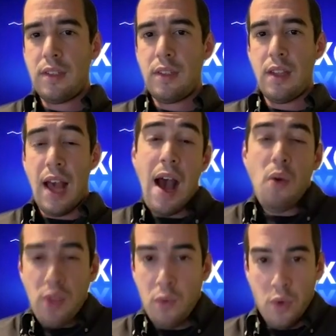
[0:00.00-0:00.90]
how
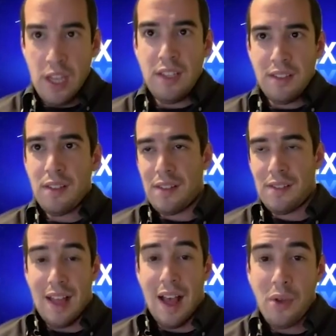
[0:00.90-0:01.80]
can we
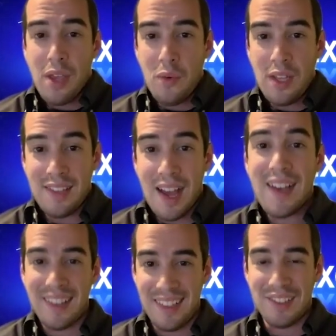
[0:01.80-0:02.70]

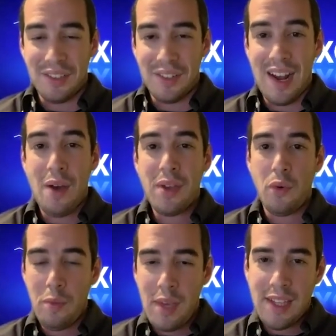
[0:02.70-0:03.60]
tackle it, or how can
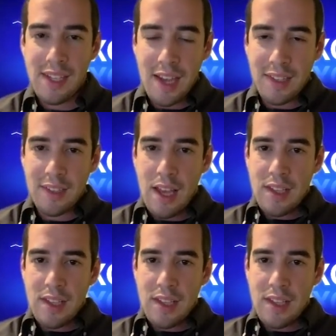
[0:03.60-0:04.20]
we mitigate it?